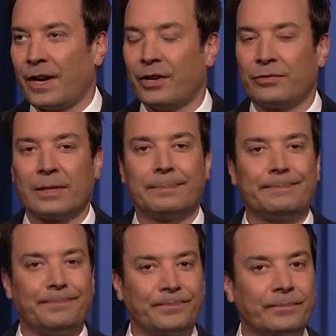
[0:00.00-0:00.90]
very
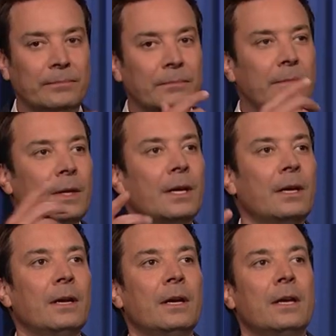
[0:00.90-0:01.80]

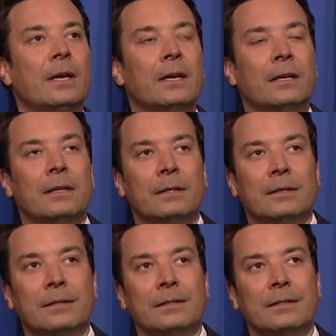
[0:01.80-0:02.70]
interesting.
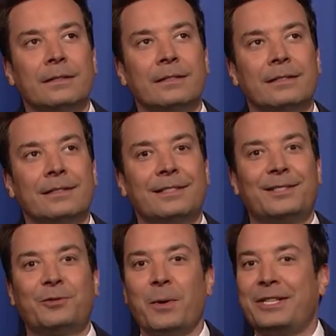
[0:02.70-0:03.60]

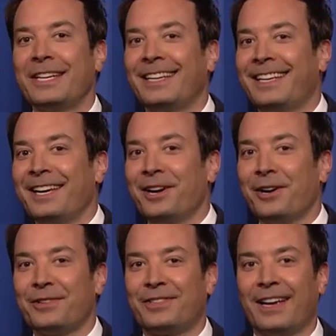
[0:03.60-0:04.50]
Switching
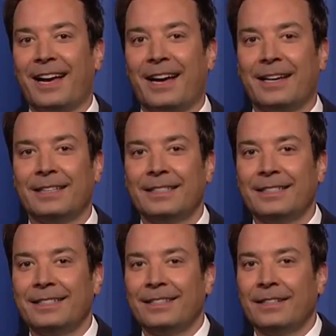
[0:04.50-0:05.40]
gears, uh,
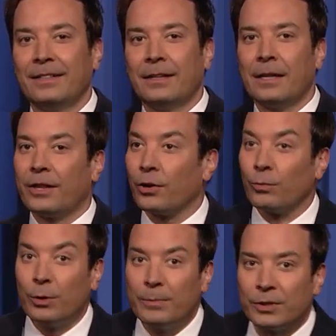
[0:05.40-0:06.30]
there are
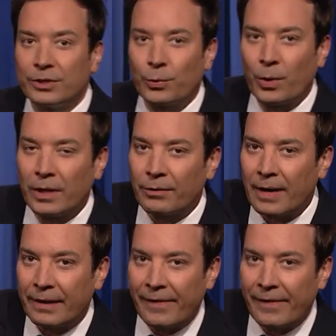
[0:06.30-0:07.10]
rumors swirling around the